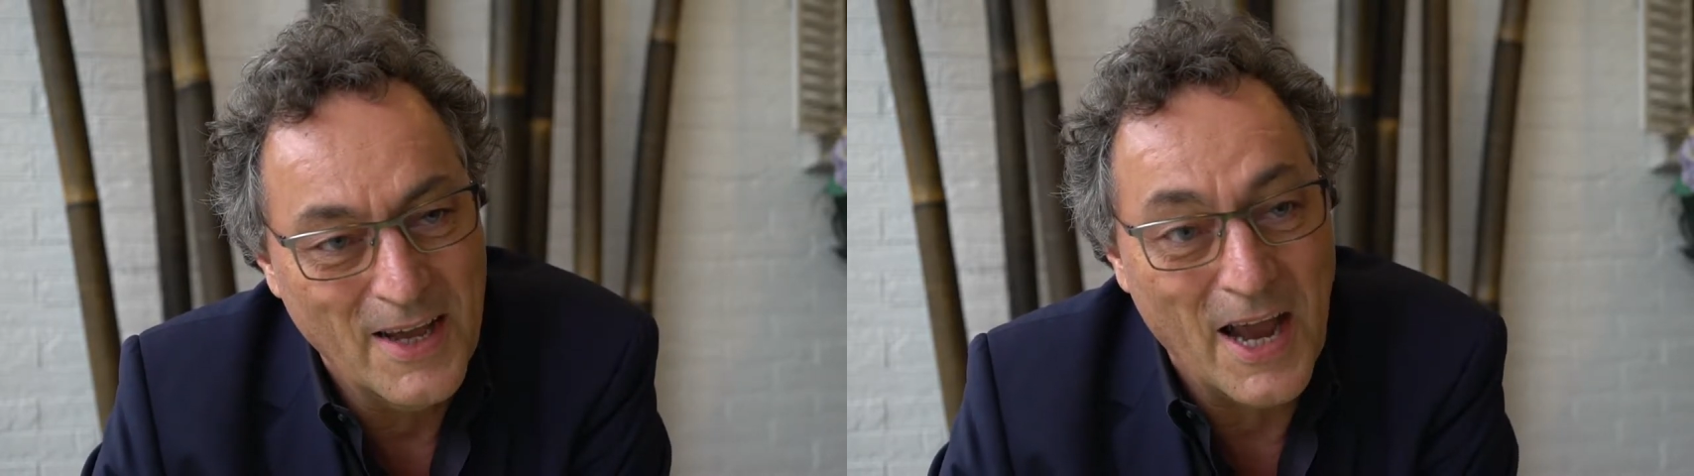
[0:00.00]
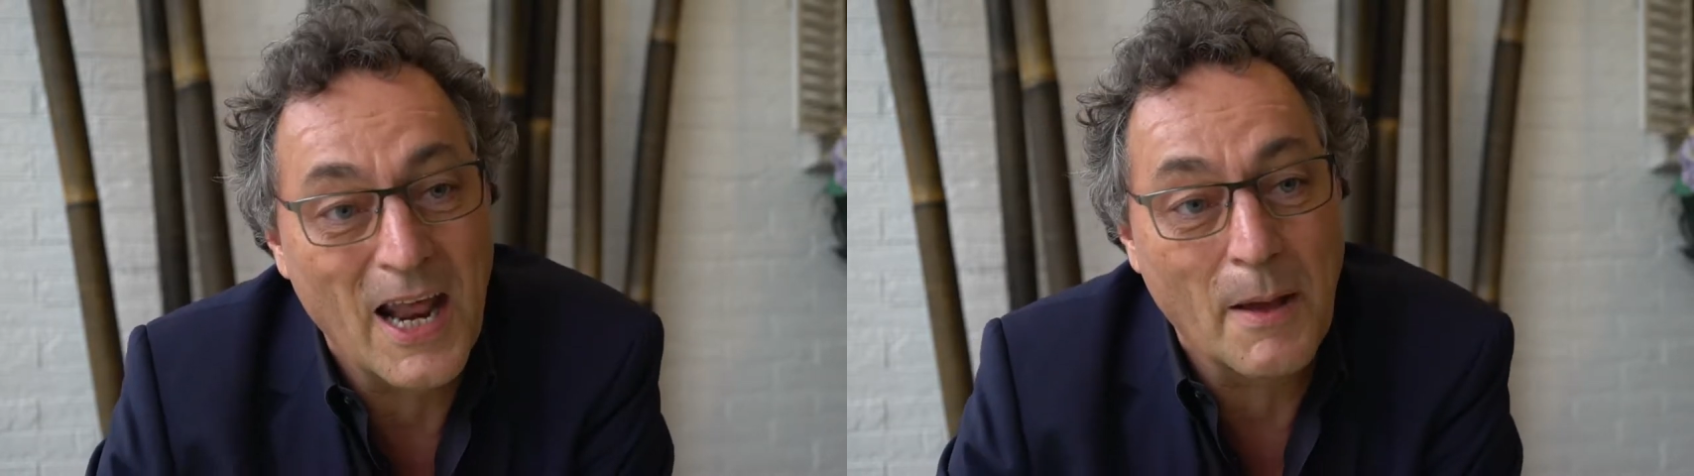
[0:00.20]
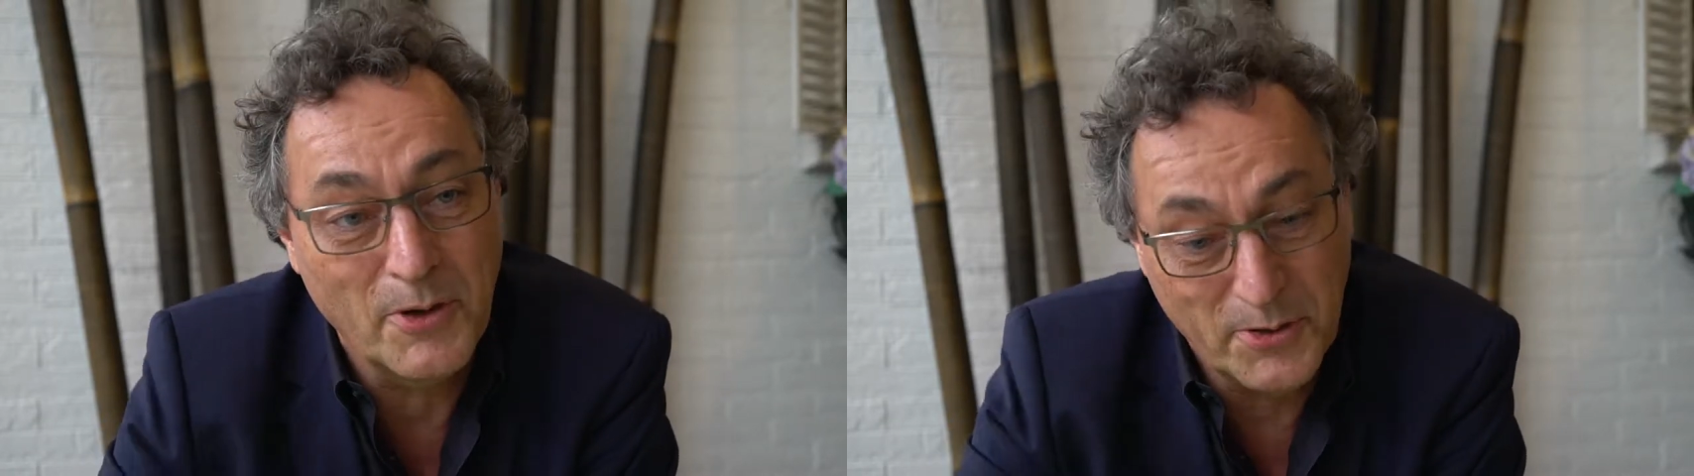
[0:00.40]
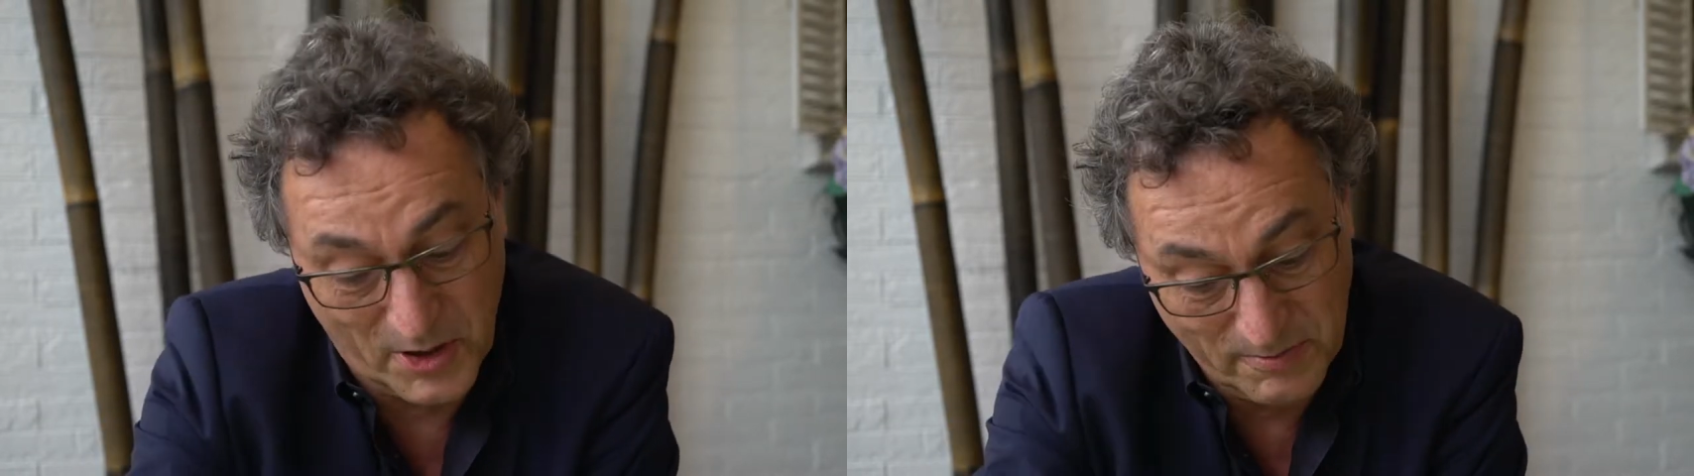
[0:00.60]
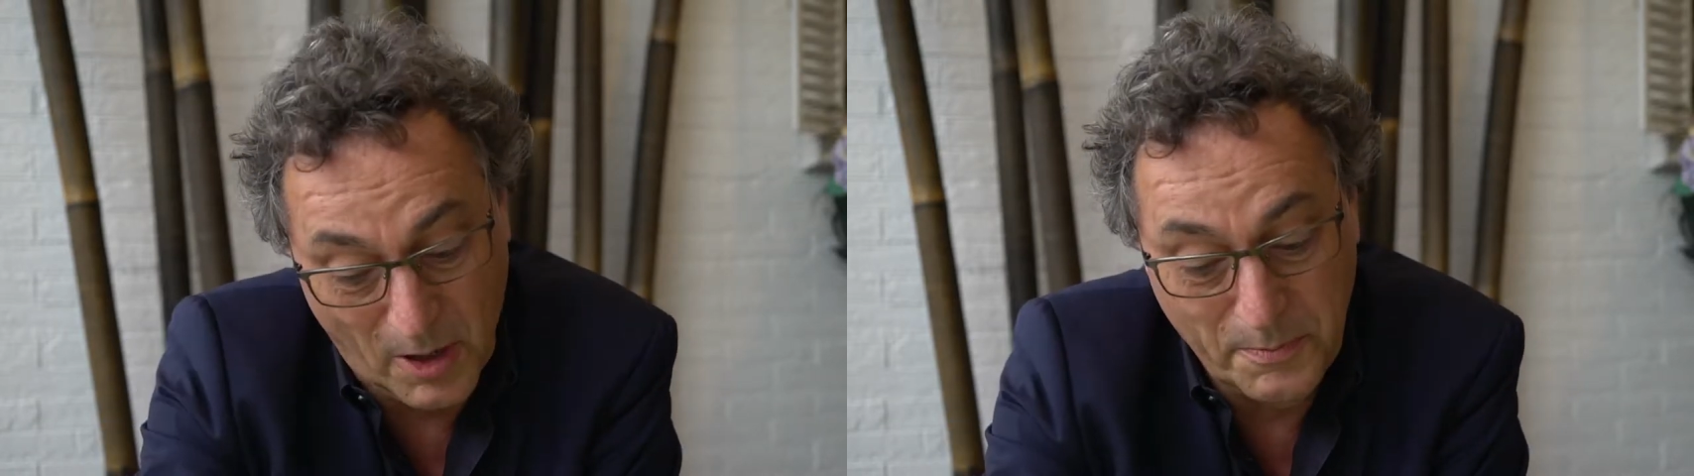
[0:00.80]
And I'm not
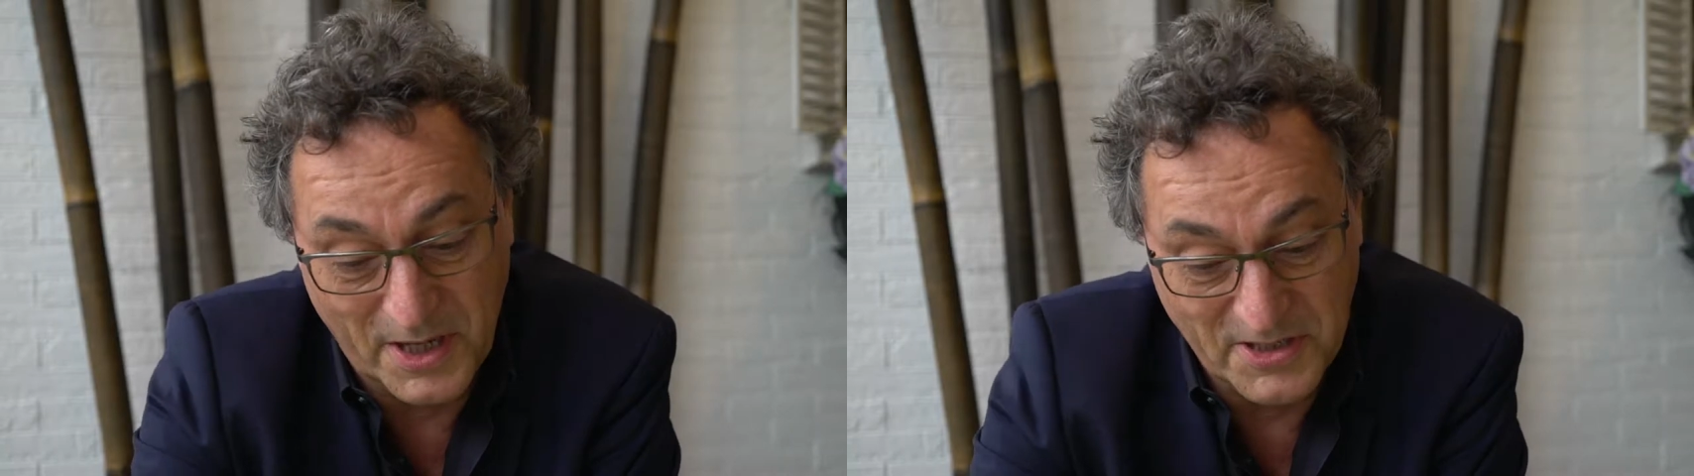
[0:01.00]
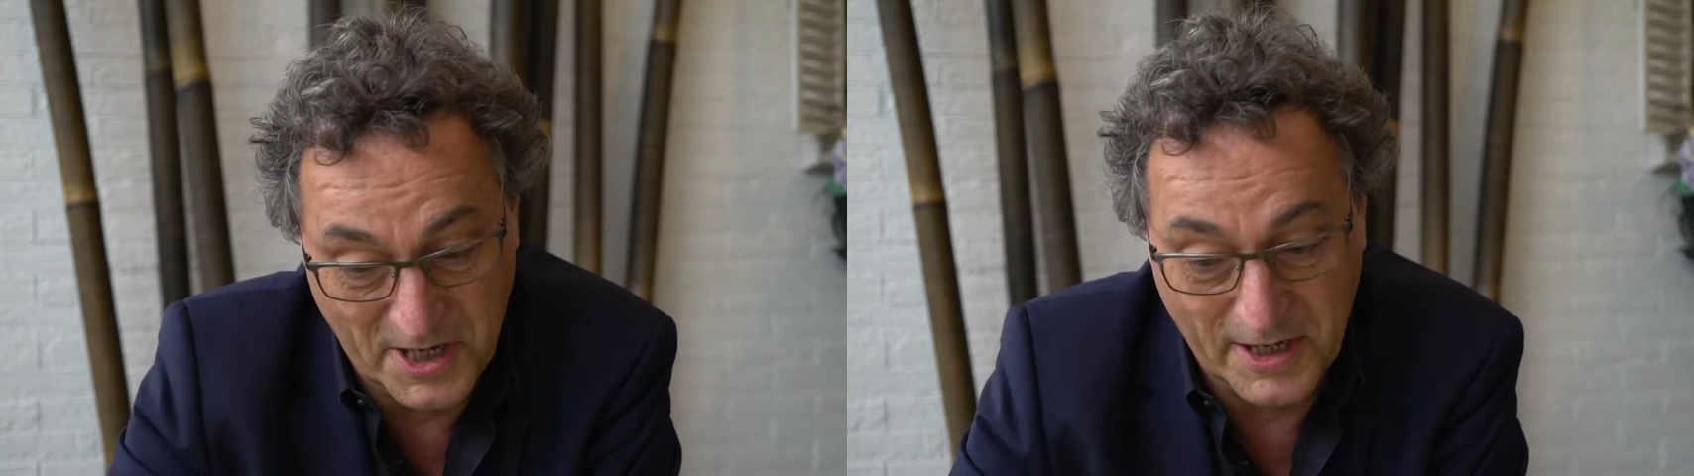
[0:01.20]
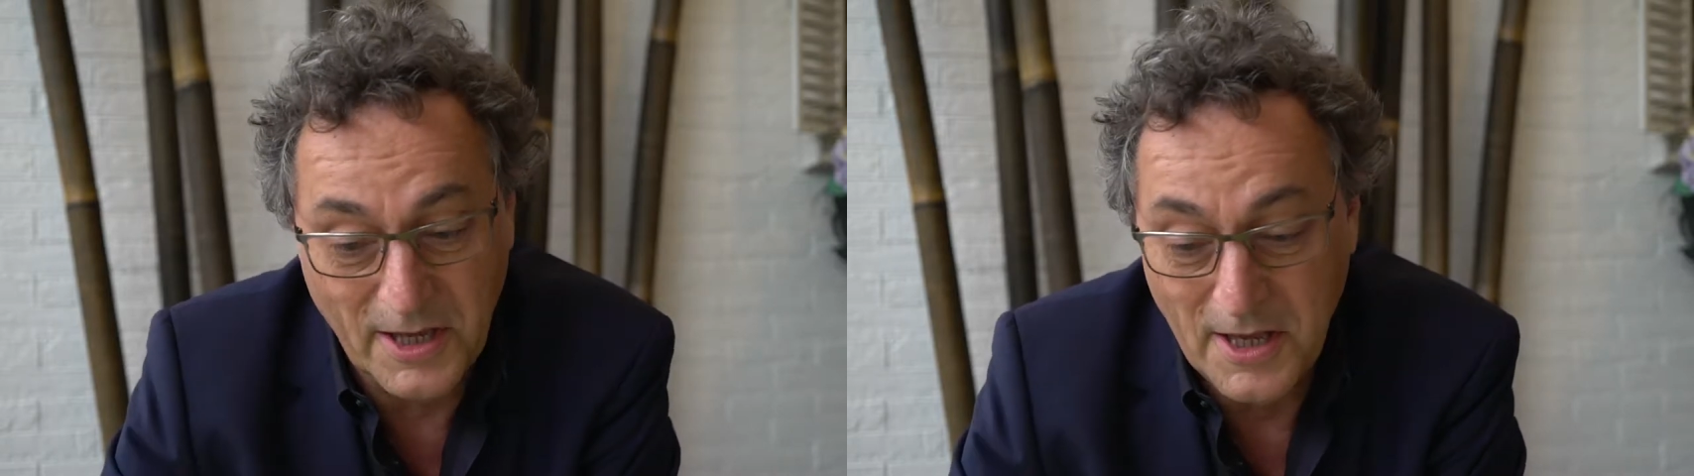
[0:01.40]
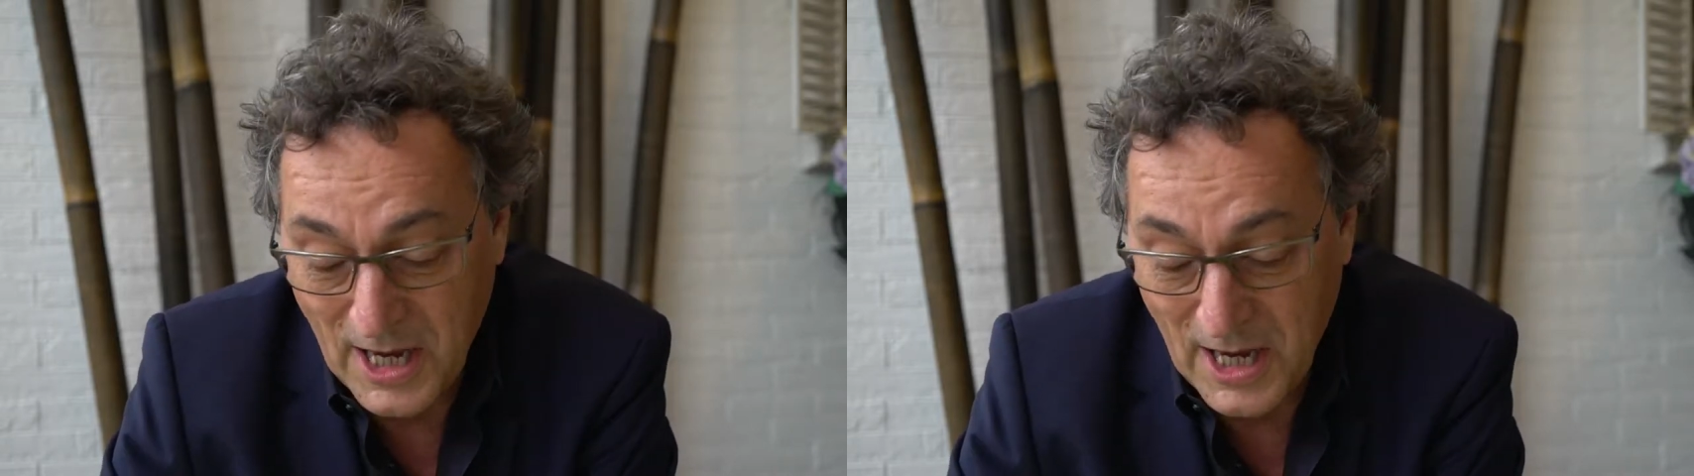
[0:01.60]
talking about being sick.